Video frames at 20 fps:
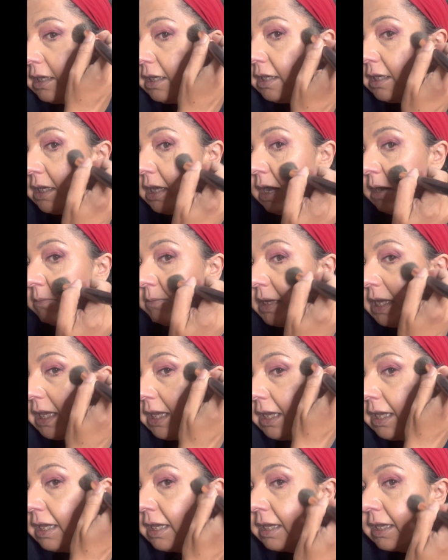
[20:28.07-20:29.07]

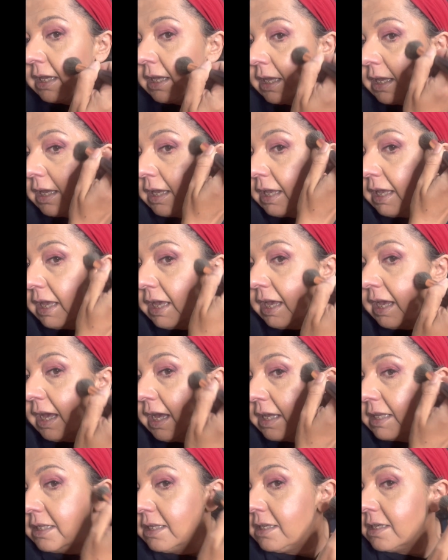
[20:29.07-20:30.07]
yummy
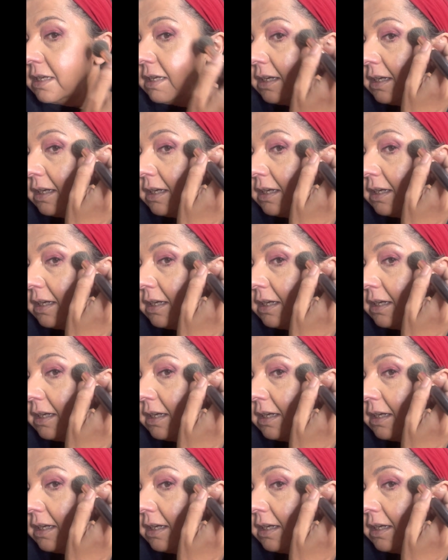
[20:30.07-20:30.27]
and